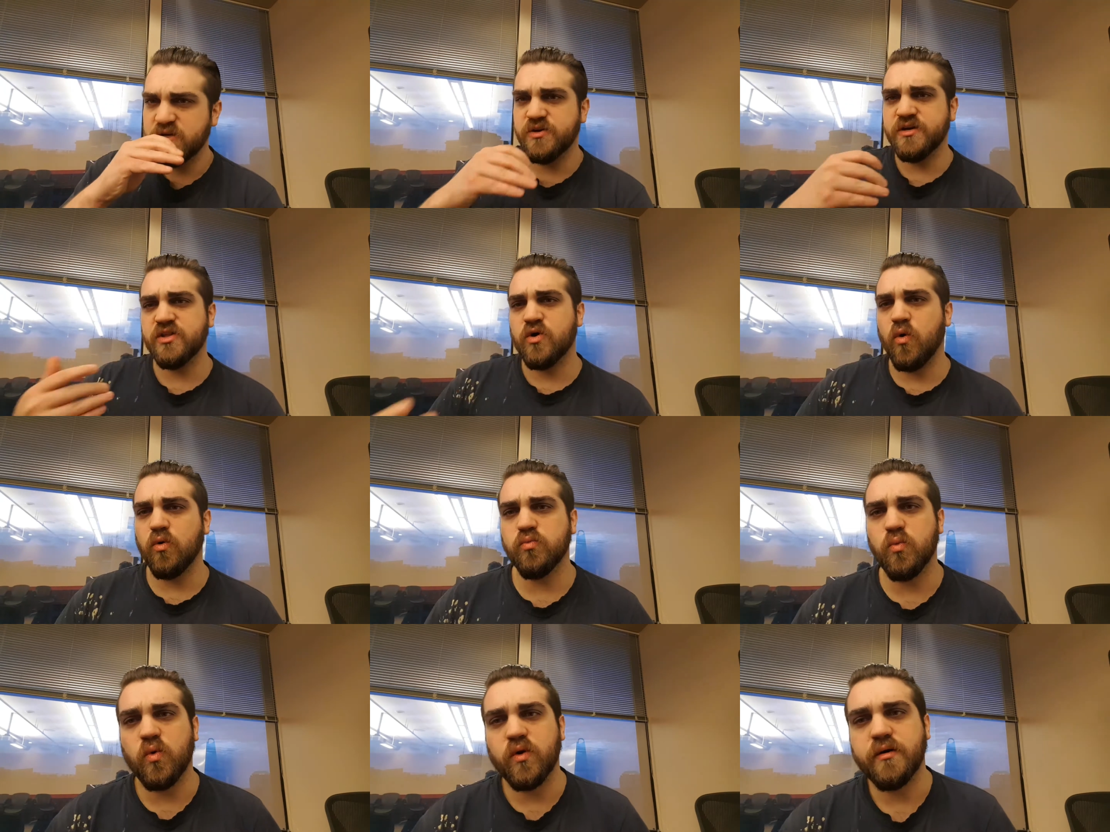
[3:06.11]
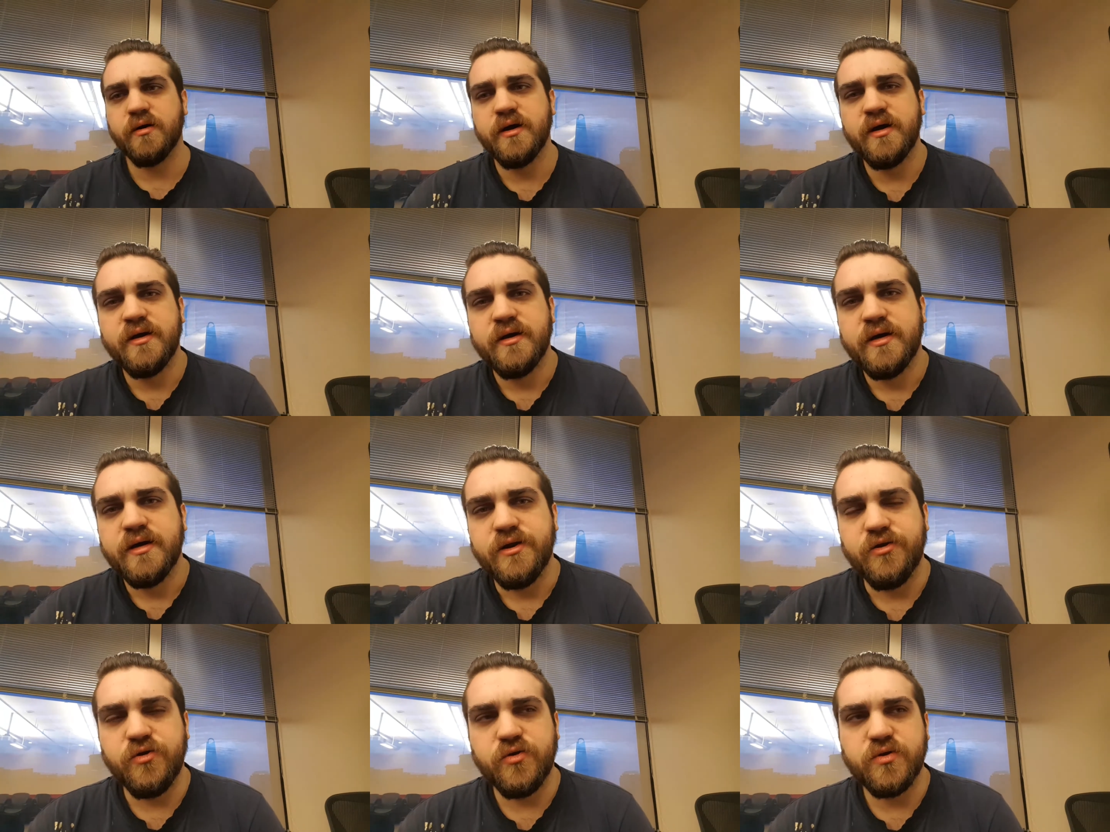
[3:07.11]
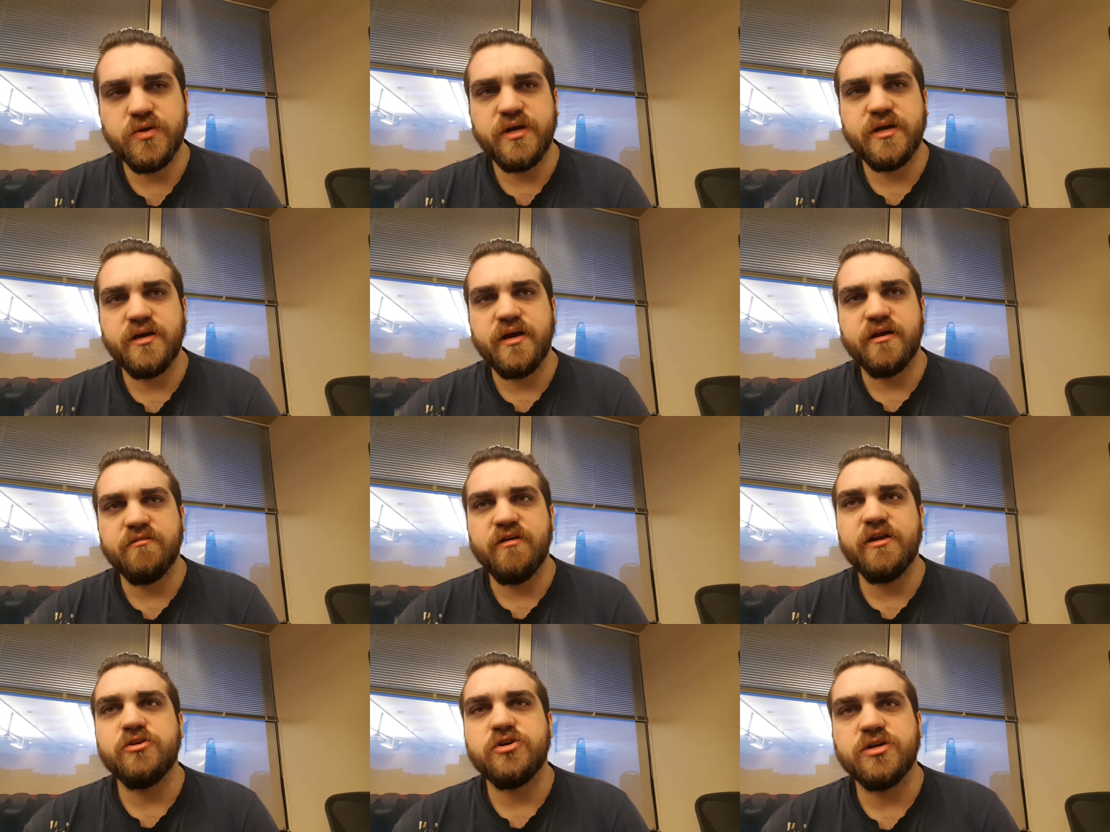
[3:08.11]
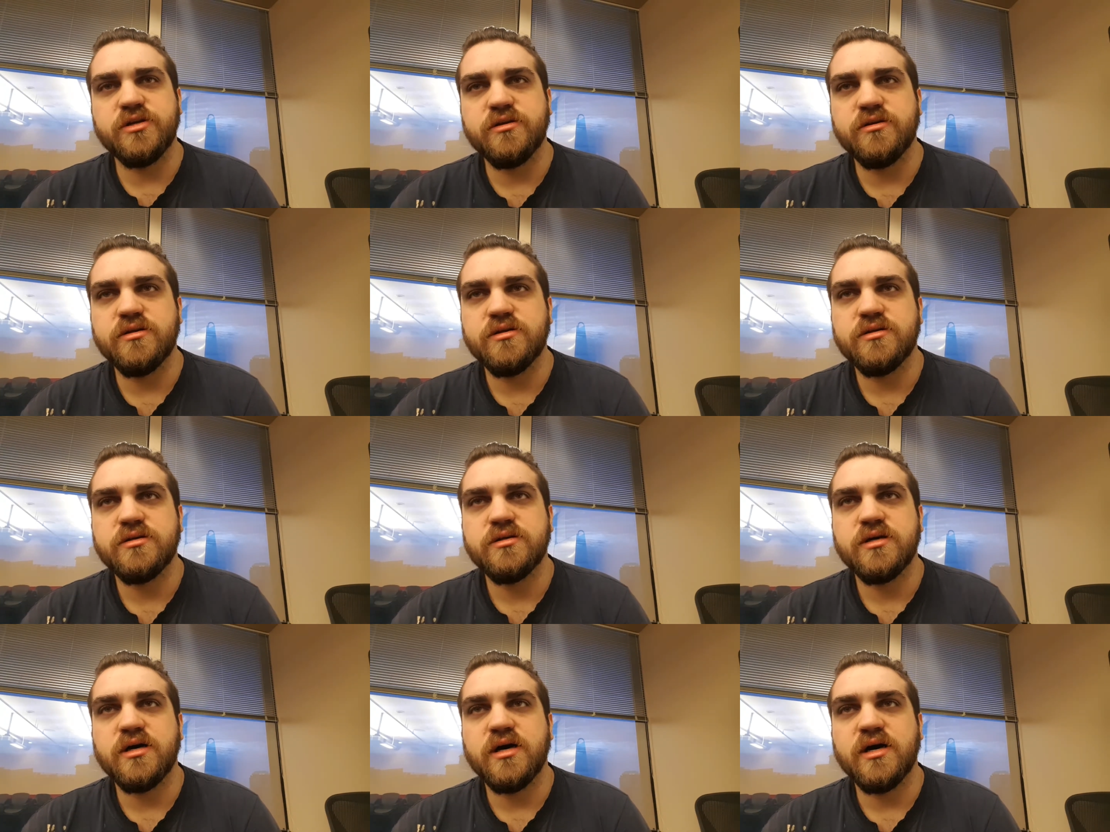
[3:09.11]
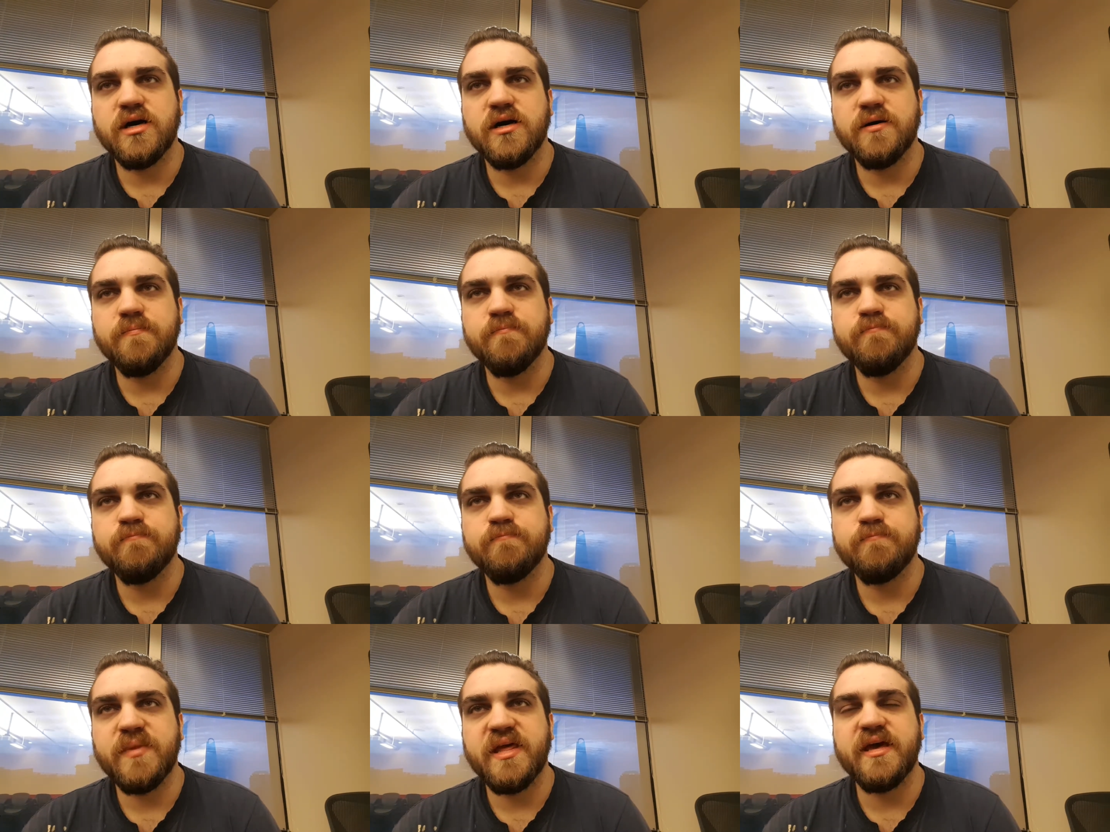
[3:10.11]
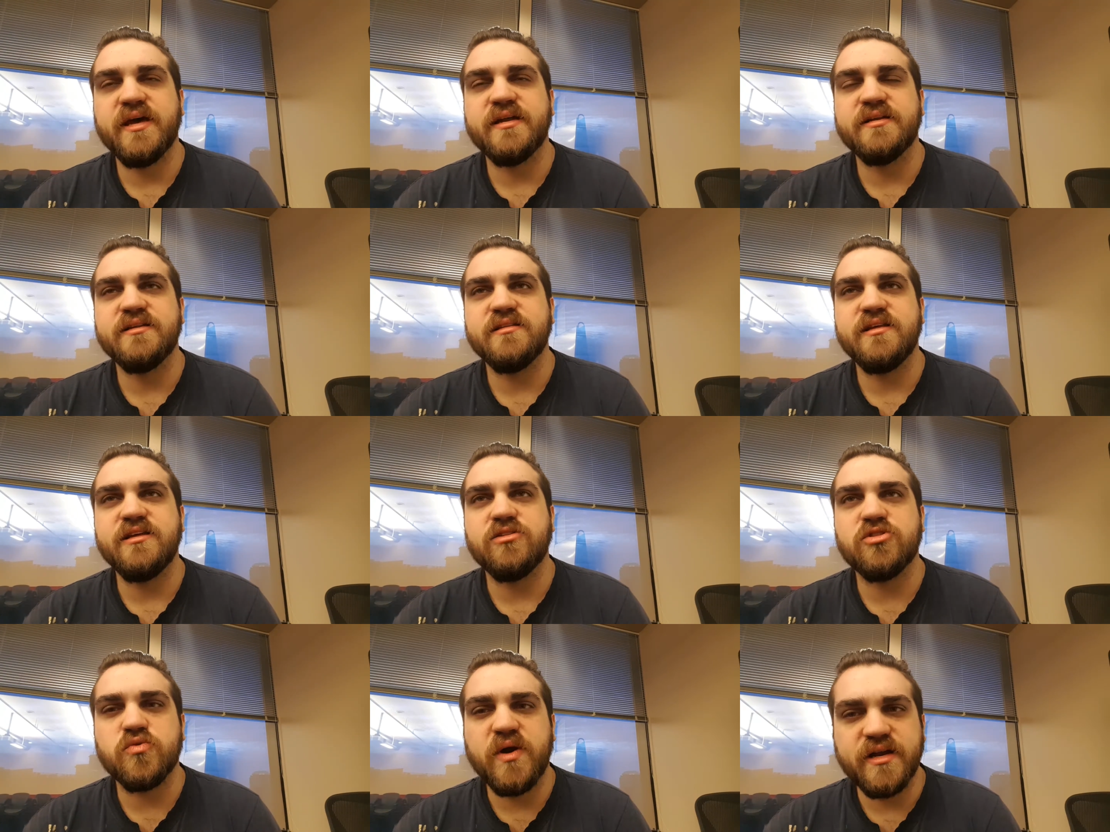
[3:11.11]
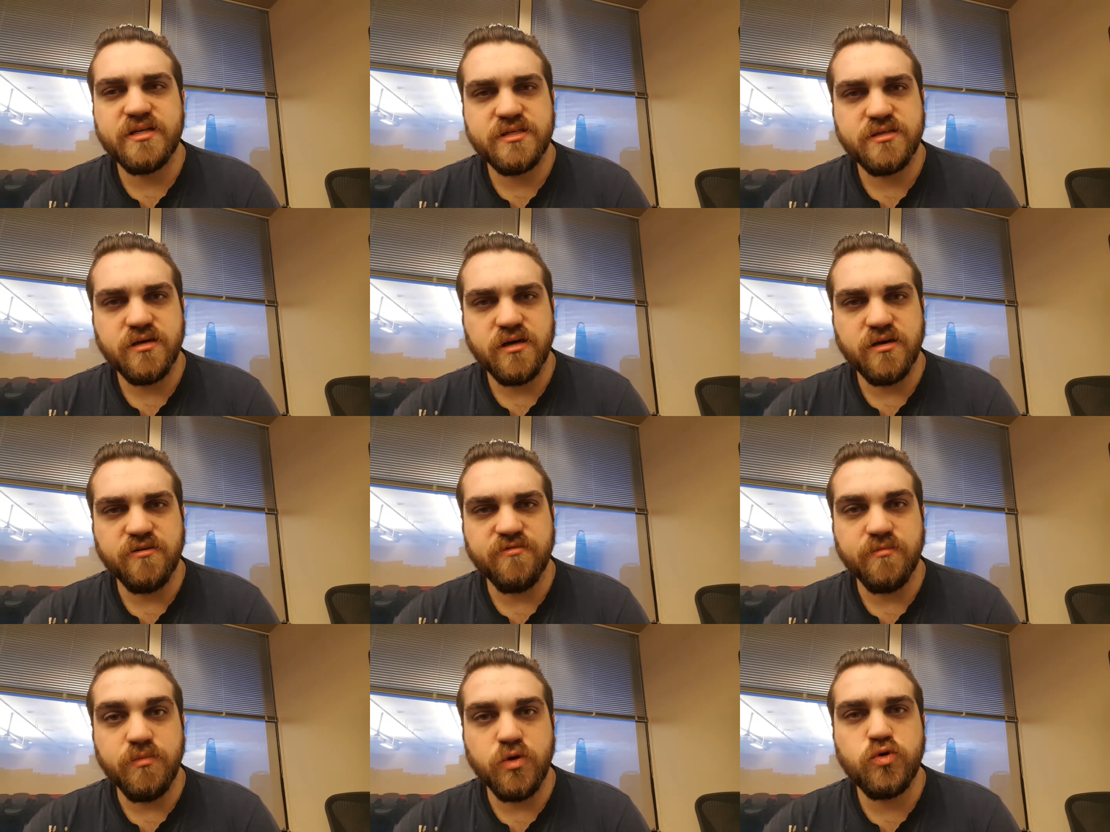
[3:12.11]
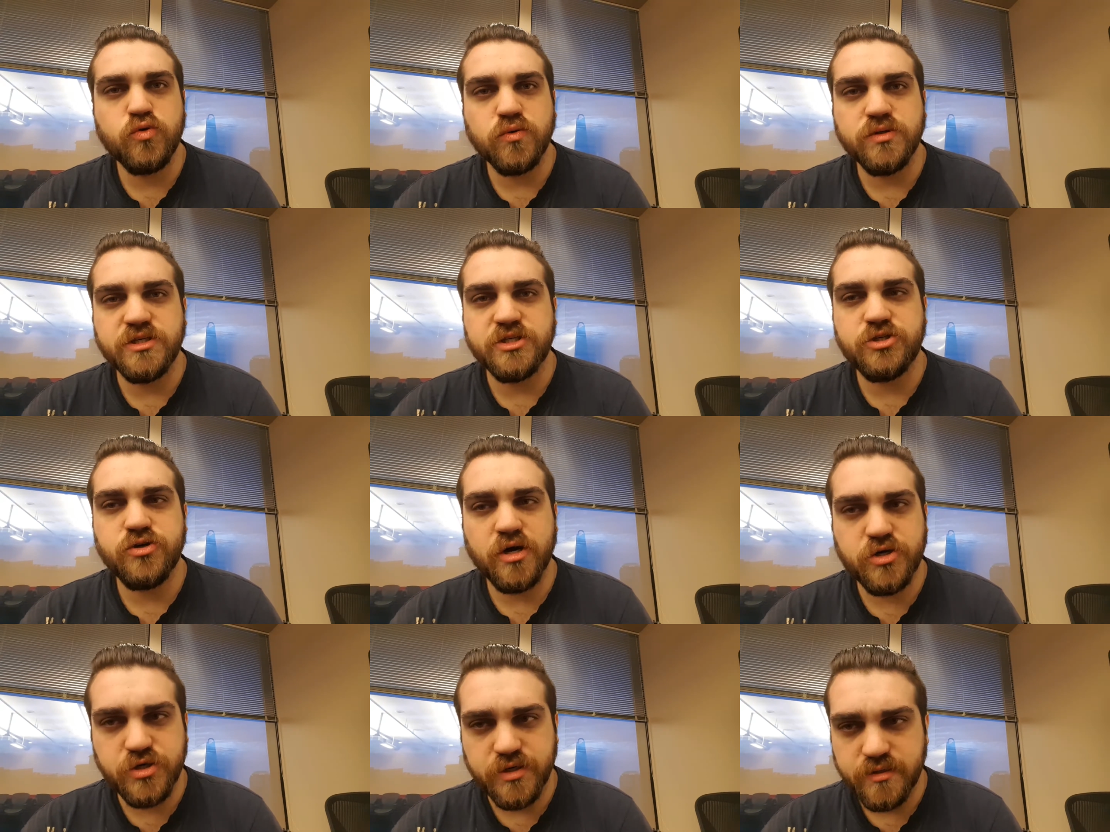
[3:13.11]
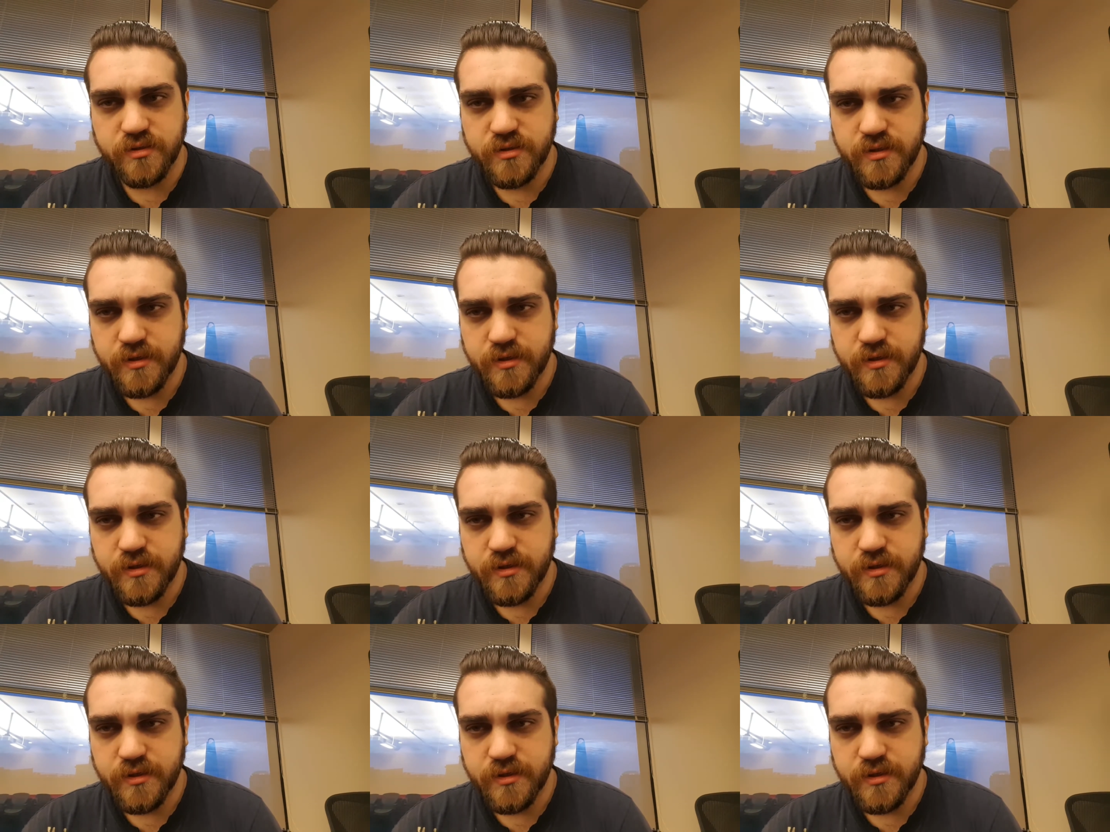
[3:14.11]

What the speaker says: During the Cold War, nuclear intervention and the threat of mutual destruction